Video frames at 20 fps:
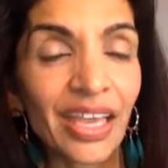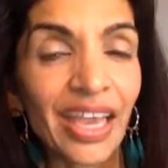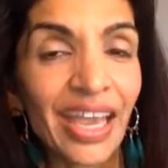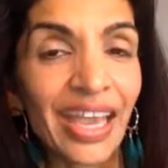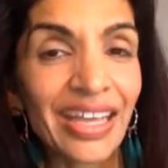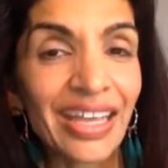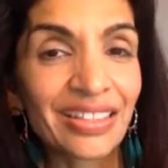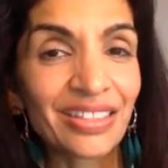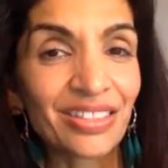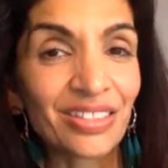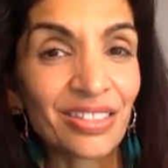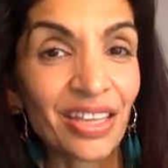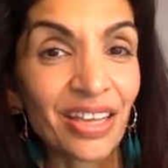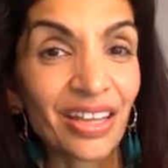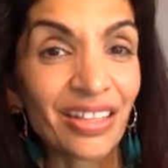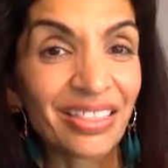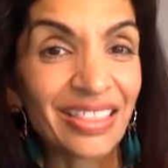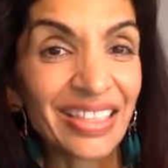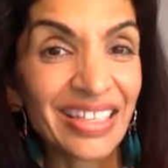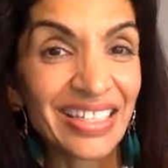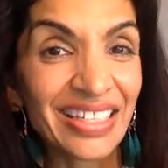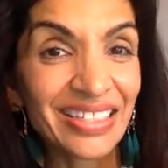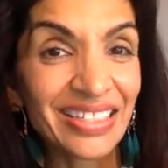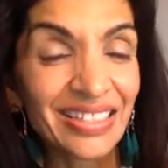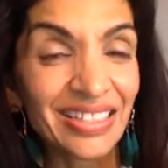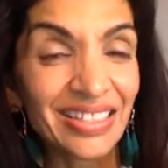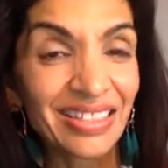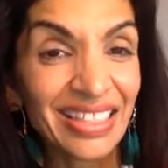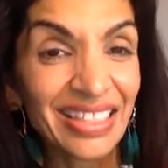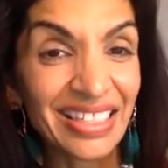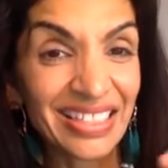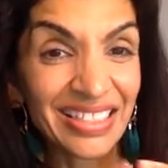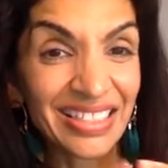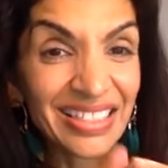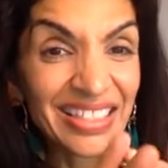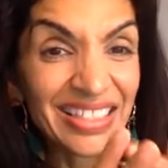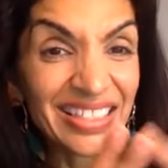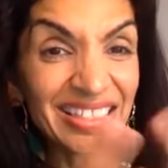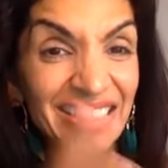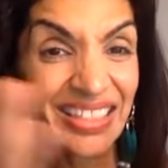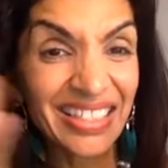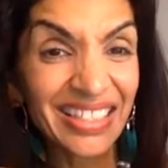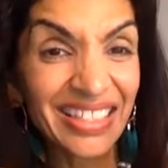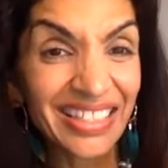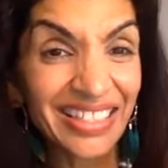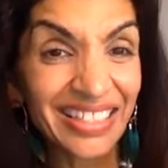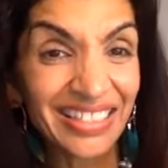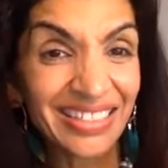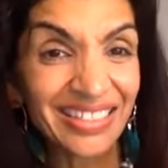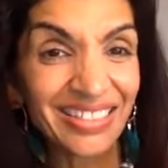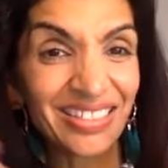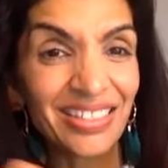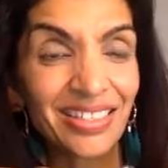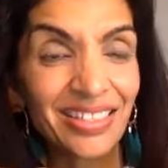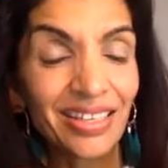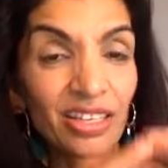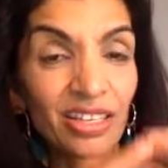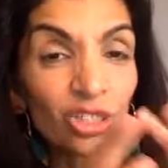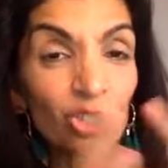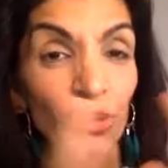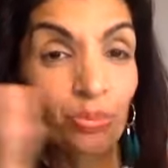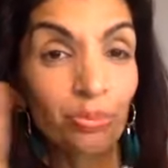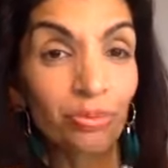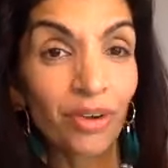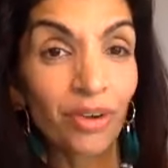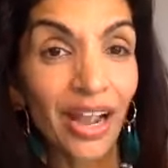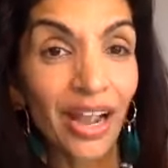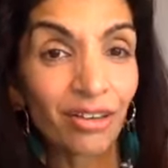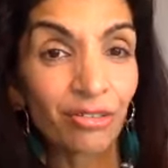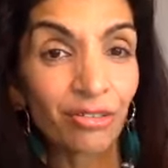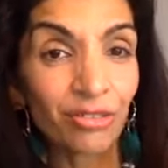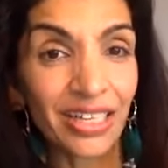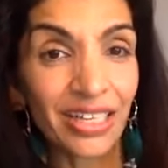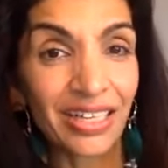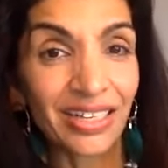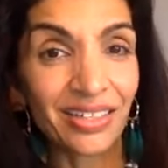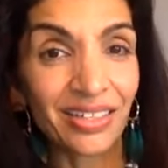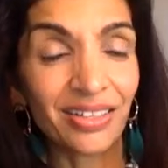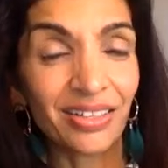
It's these, these seeds sprouted.